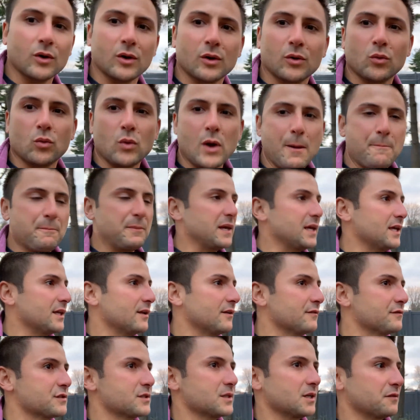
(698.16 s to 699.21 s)
weapon
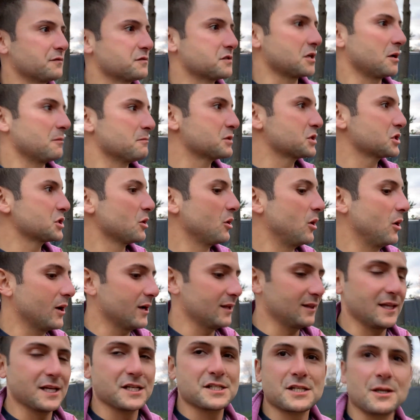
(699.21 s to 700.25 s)
of some
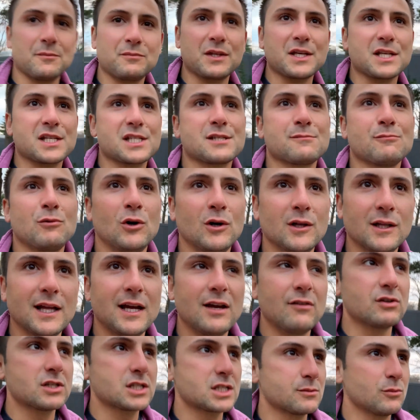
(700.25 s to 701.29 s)
sort, like something small. I
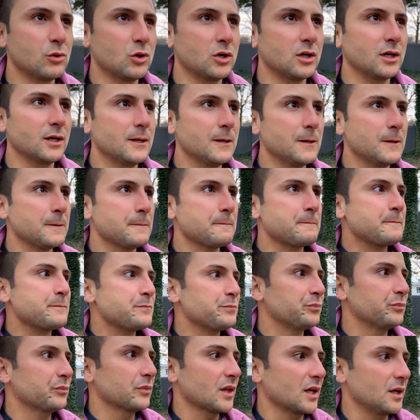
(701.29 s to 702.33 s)
have a small
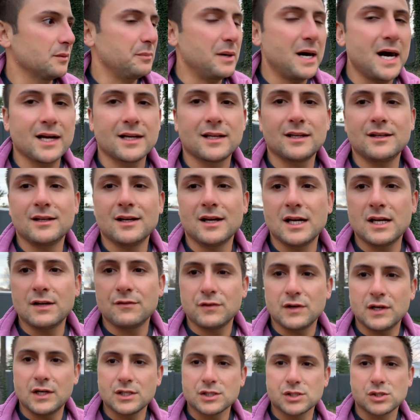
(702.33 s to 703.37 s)
pocket knife.
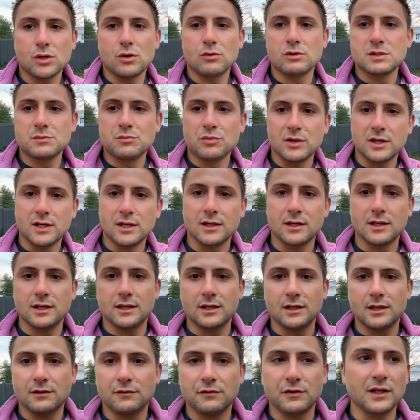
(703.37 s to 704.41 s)
I also always bring
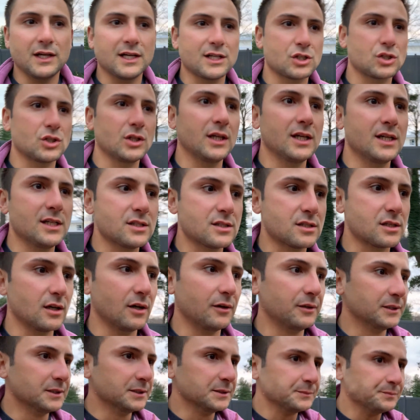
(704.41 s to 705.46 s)
a flashlight. So,
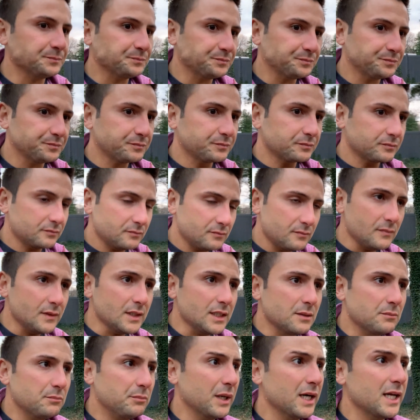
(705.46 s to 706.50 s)

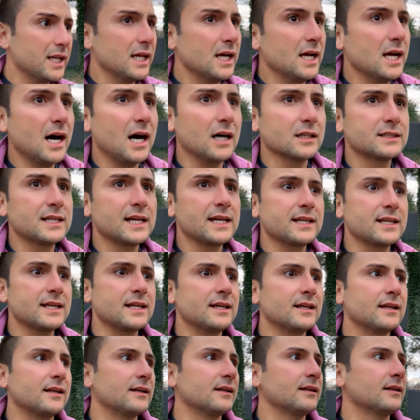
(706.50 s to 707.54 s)
but I'll take you
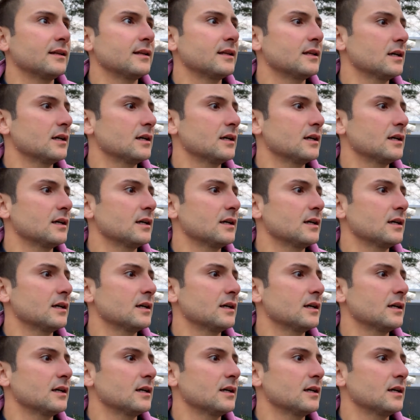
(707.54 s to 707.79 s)
in